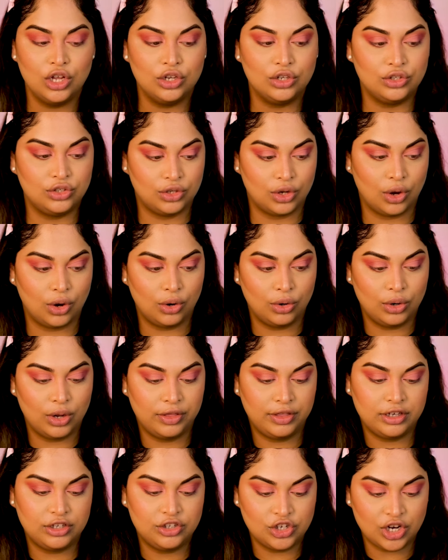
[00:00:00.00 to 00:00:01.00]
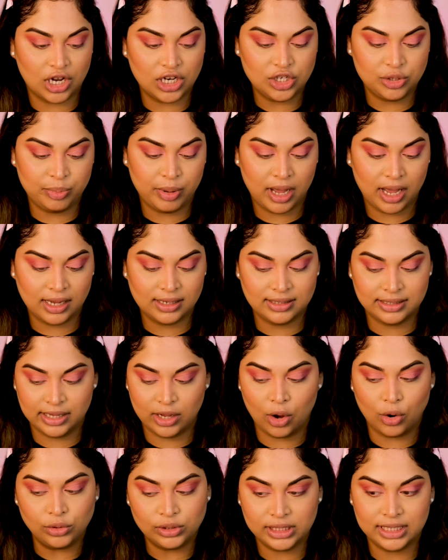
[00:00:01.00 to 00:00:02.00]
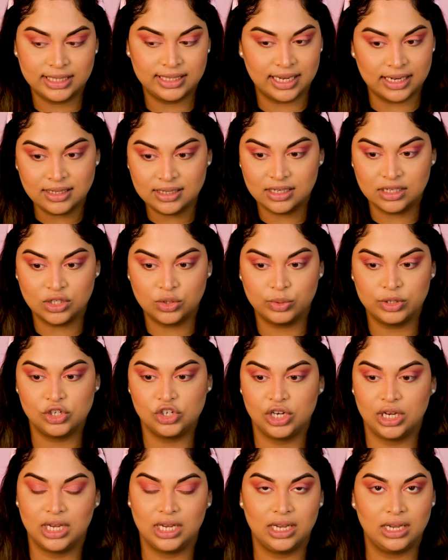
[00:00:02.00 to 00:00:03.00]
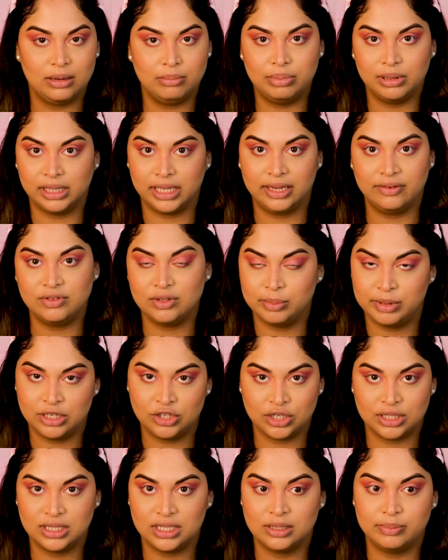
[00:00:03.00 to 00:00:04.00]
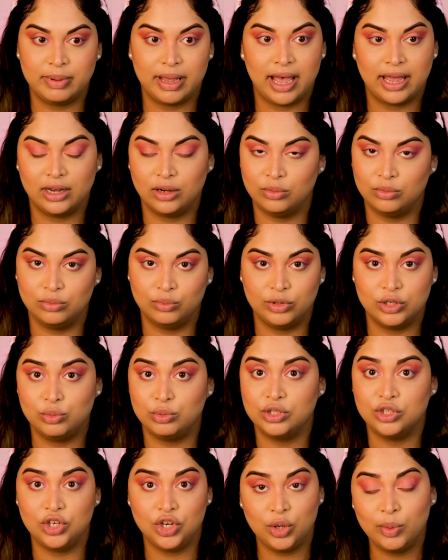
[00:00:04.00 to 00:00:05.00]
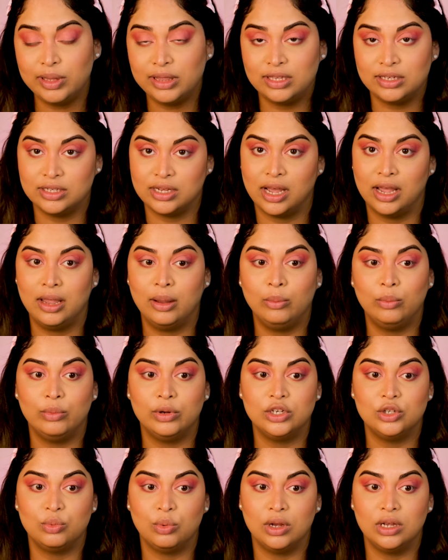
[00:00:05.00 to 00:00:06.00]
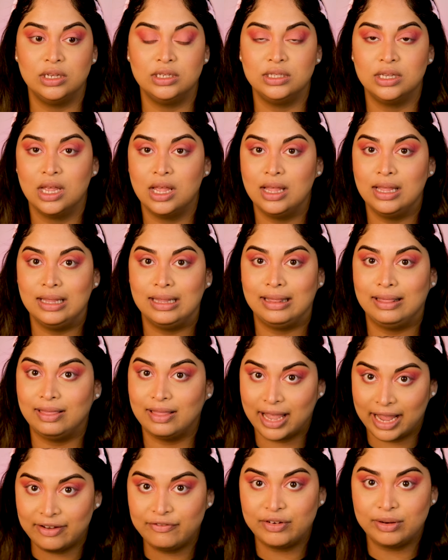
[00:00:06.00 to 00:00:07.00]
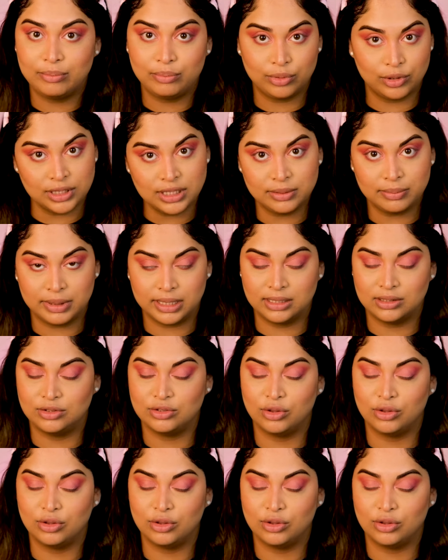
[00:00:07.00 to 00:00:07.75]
So the judge passed the only sentence which he believed to be just as bad and which was new at the time, which was life imprisonment.